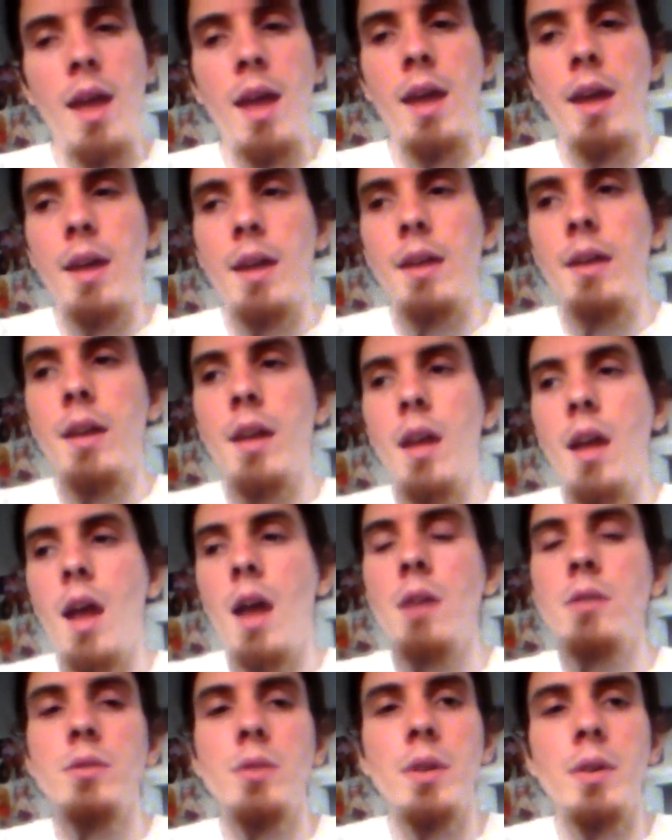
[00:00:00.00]
And
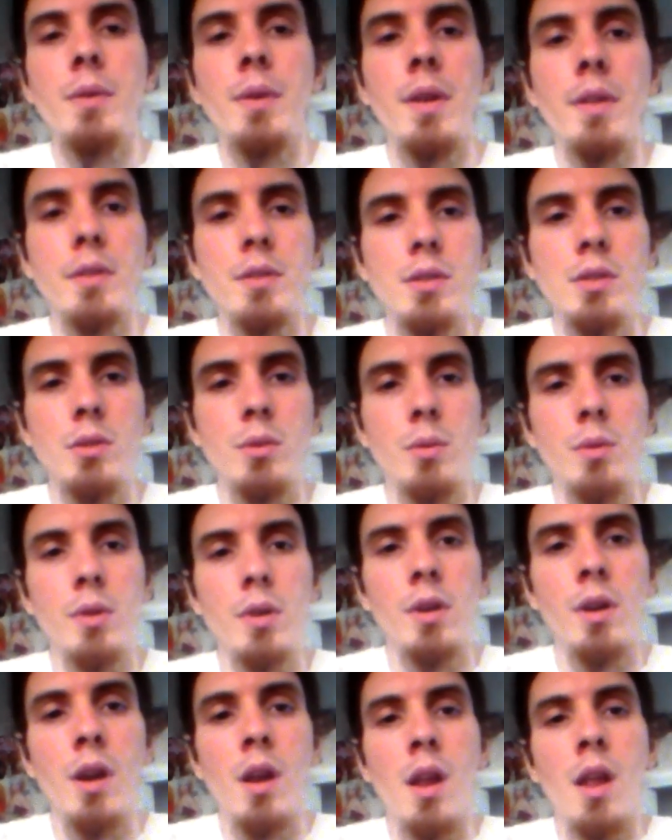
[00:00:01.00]
I was running around the
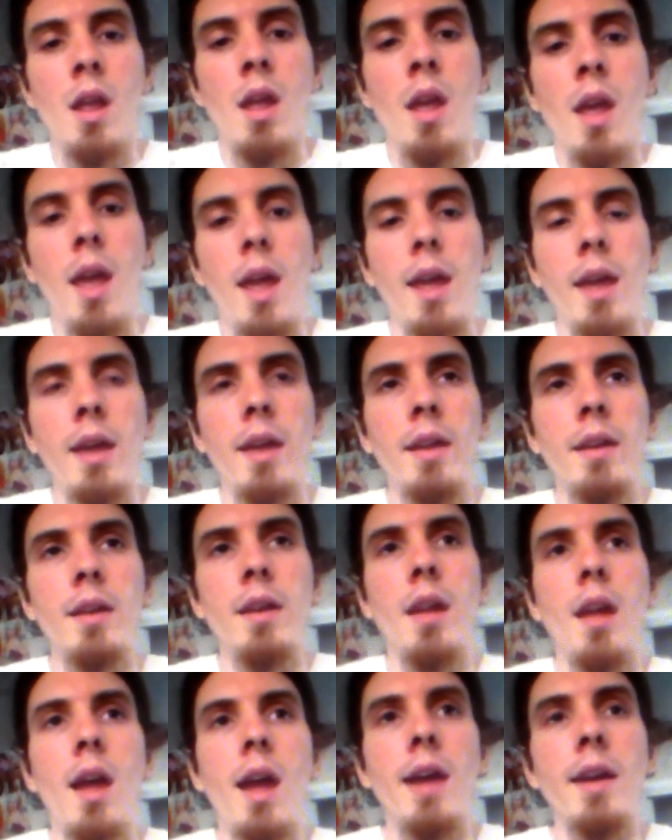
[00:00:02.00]
store and
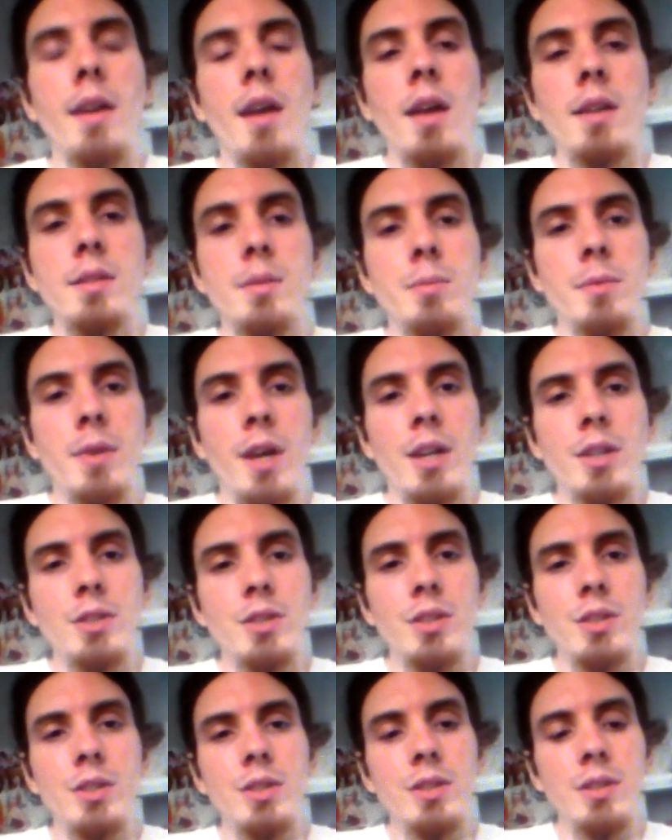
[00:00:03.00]
I got some
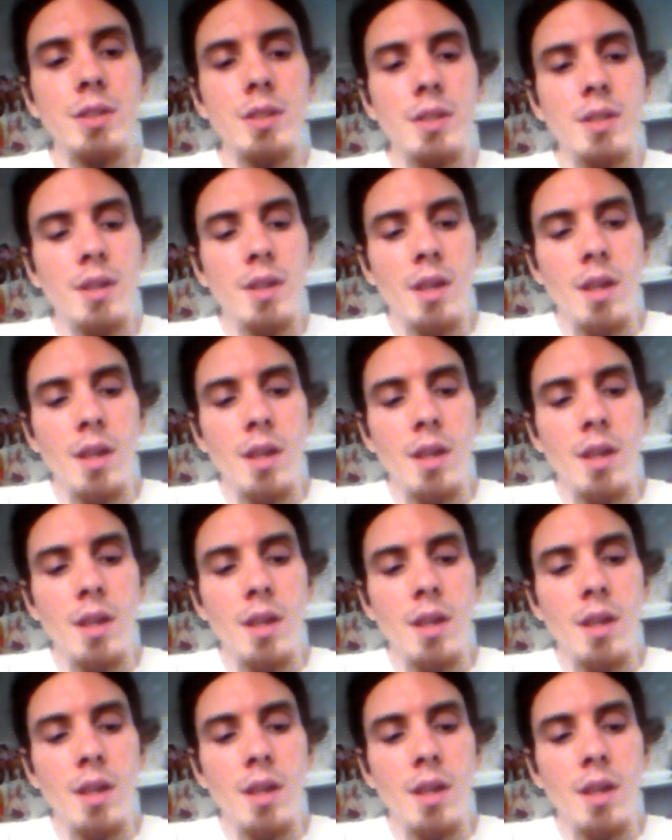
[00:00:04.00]
gushers